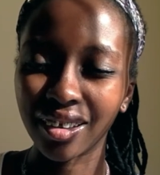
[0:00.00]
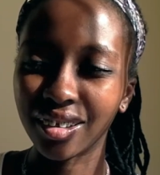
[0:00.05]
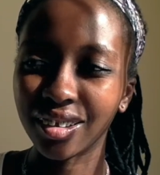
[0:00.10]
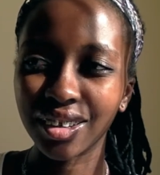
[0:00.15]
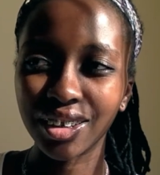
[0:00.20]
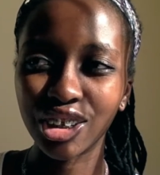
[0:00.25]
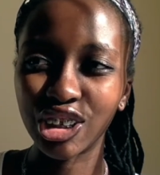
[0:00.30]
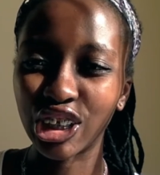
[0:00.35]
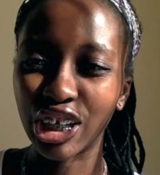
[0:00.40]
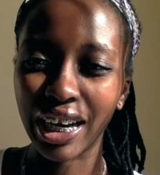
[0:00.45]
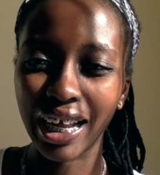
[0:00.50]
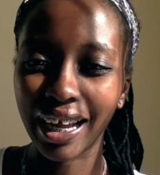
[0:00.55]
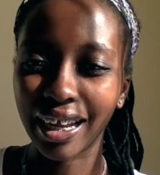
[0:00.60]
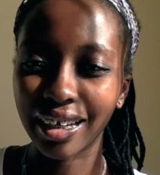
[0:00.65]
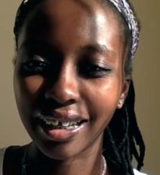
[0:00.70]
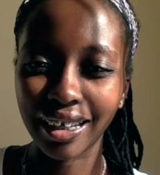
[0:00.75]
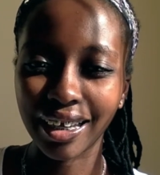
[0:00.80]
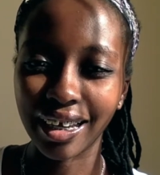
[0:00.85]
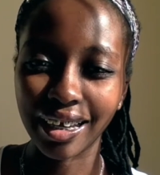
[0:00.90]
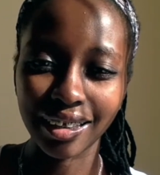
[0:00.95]

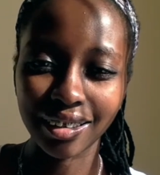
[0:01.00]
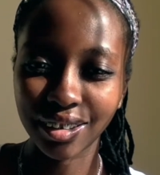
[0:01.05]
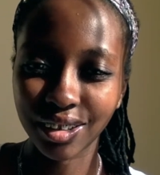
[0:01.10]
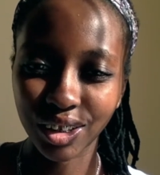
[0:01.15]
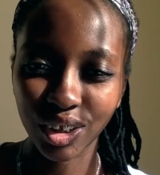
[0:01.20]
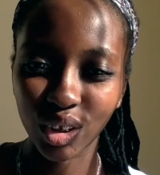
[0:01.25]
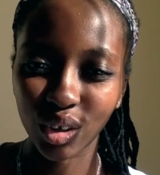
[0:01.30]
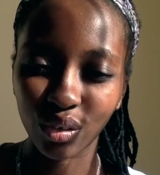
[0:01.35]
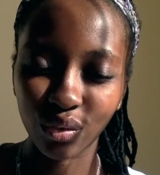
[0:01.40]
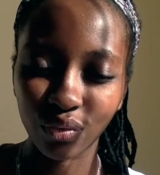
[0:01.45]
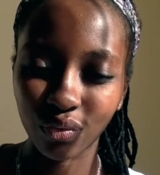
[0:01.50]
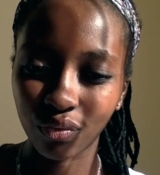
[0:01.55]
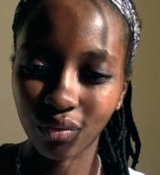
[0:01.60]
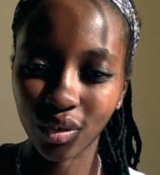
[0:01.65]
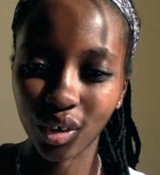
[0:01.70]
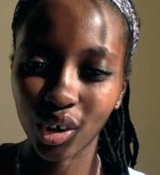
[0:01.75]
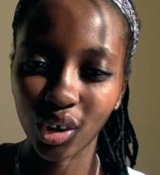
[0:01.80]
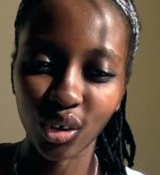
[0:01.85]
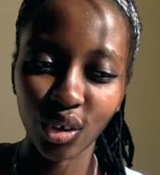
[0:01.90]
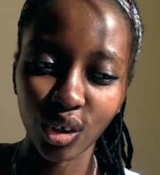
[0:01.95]
shenanigans of
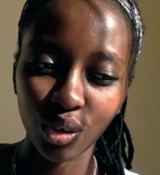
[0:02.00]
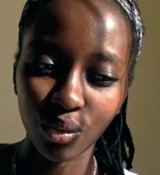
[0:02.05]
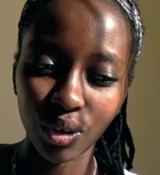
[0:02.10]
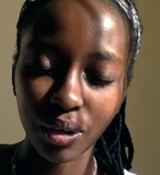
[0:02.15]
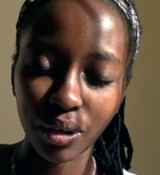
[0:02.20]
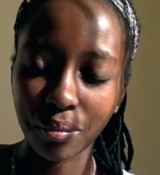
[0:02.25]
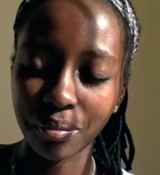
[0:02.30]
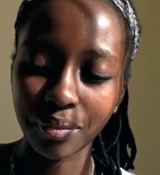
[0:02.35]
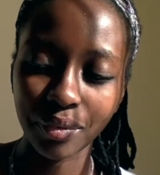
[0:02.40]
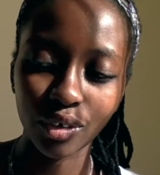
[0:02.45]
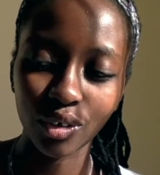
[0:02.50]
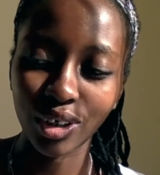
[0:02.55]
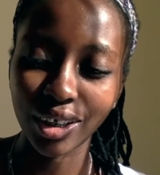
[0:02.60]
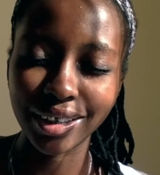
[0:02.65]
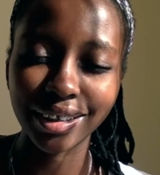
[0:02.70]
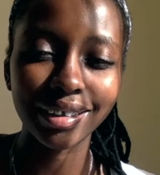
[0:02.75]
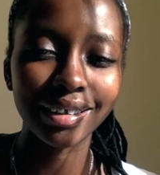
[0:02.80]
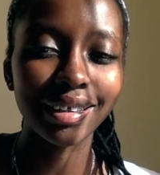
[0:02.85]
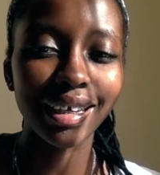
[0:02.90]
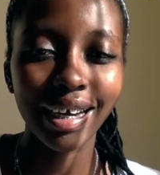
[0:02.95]
you want to be on a
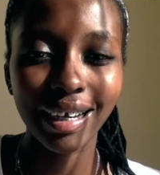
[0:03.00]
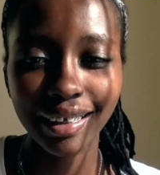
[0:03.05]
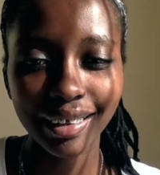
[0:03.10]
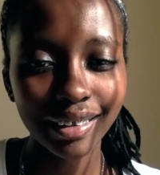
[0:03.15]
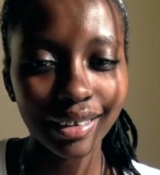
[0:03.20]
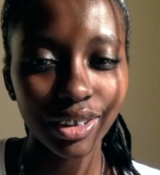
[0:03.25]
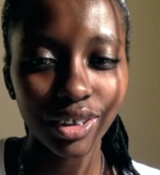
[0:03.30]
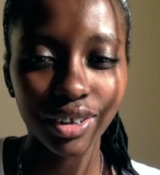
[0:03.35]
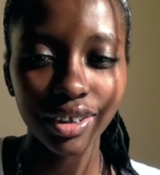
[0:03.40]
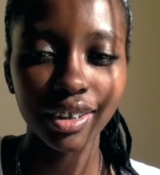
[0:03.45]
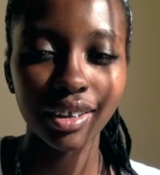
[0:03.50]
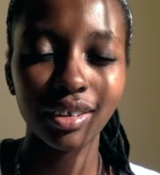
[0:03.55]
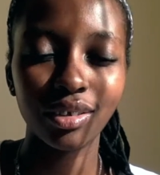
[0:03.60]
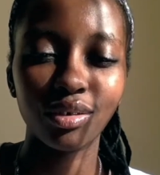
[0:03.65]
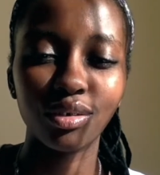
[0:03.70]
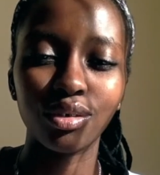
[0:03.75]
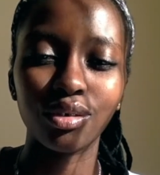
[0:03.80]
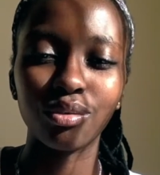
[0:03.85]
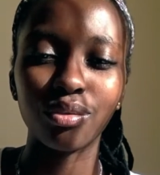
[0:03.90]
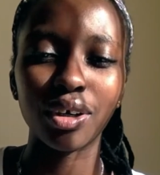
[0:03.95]
diet, you
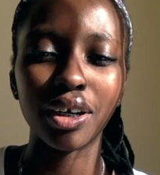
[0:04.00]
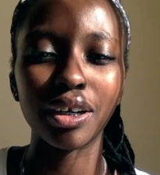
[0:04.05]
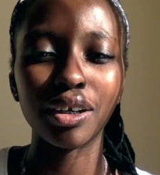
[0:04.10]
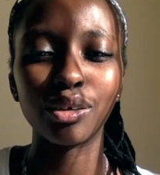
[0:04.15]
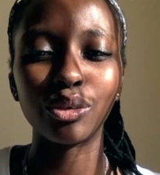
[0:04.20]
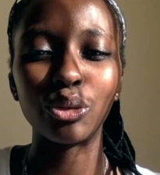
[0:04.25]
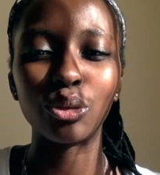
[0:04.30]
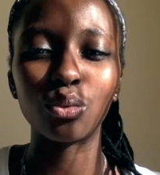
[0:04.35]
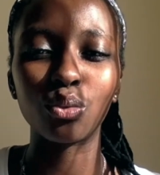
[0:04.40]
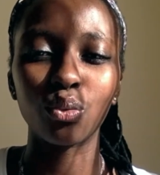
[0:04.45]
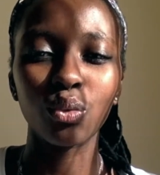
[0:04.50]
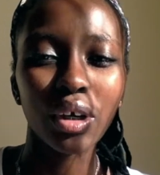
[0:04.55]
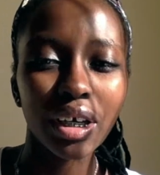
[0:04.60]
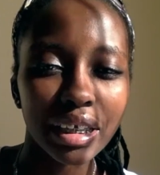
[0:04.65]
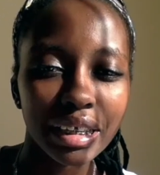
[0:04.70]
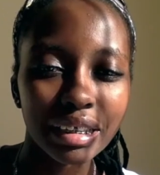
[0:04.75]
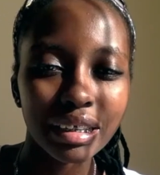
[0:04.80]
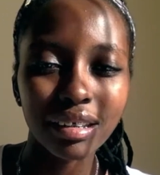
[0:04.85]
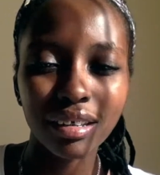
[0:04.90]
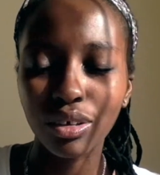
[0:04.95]
want to lose
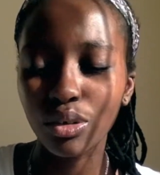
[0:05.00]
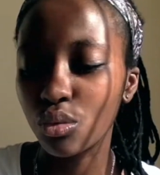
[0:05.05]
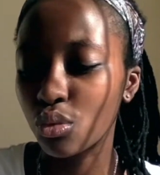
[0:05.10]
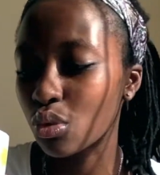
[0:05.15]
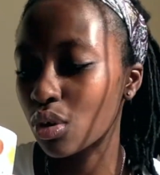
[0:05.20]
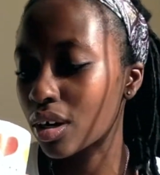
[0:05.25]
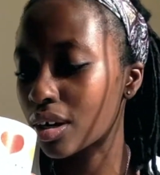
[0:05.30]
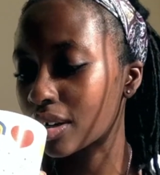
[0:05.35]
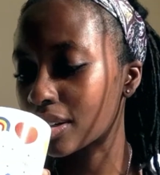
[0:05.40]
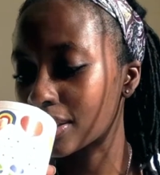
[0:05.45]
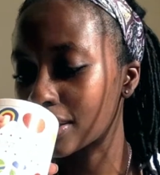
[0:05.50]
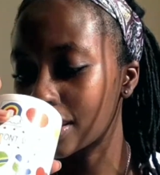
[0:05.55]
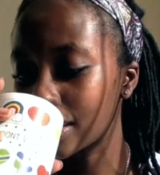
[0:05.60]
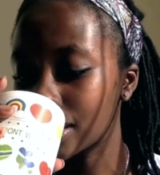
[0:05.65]
weight, you want to